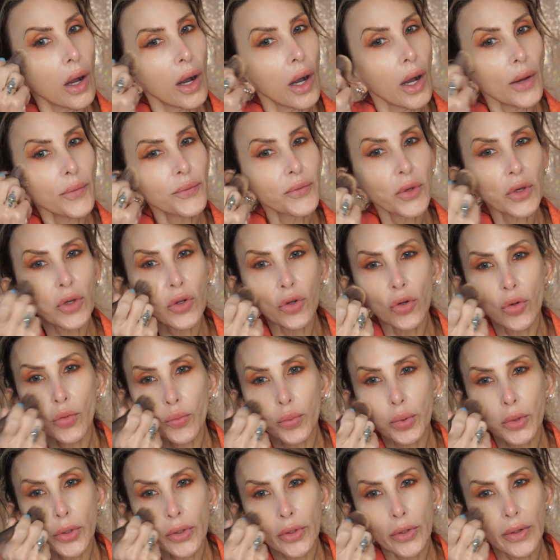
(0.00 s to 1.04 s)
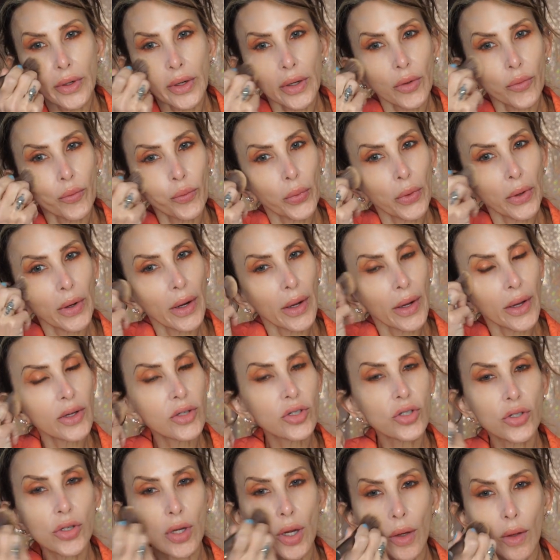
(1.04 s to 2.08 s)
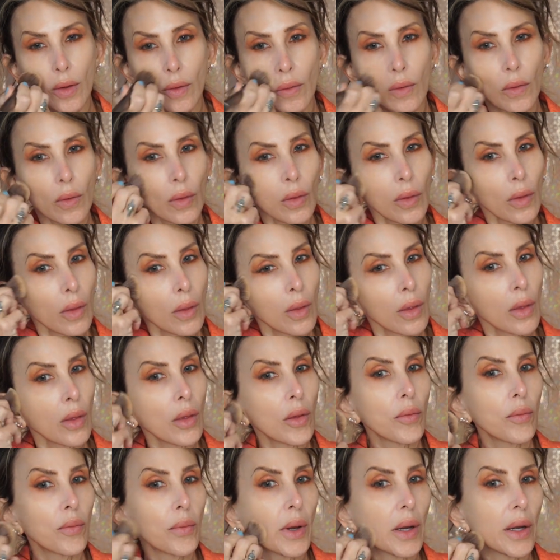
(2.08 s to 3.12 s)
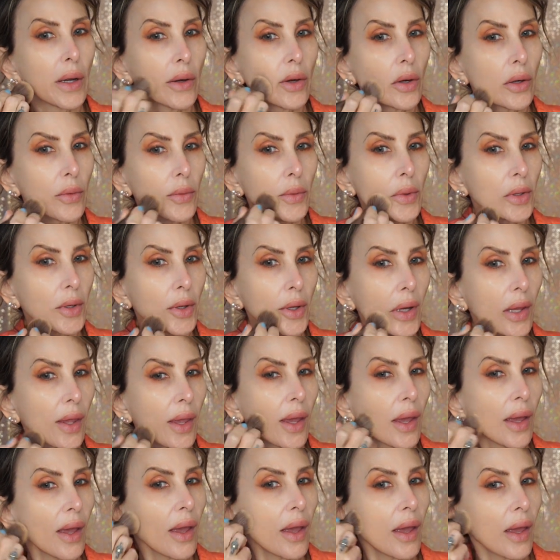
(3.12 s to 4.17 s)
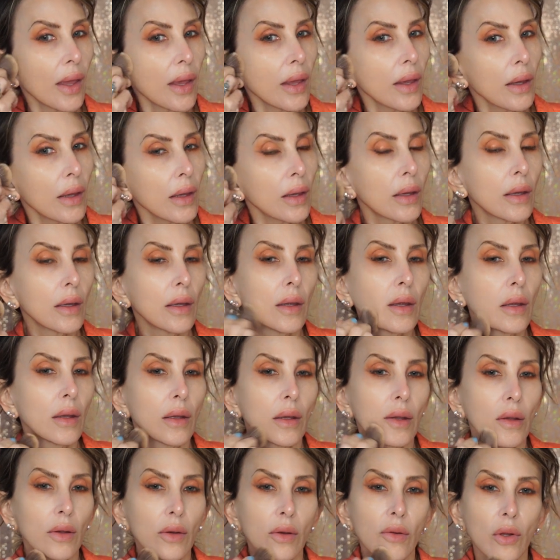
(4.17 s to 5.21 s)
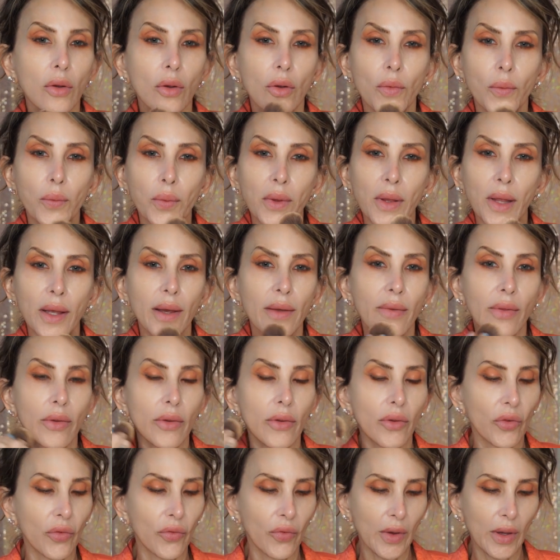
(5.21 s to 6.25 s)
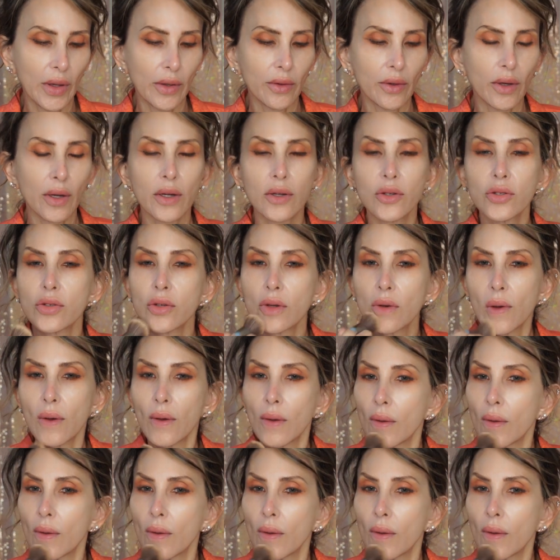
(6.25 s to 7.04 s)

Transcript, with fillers: Optical Blurring Brush by Urban Decay to apply this foundation.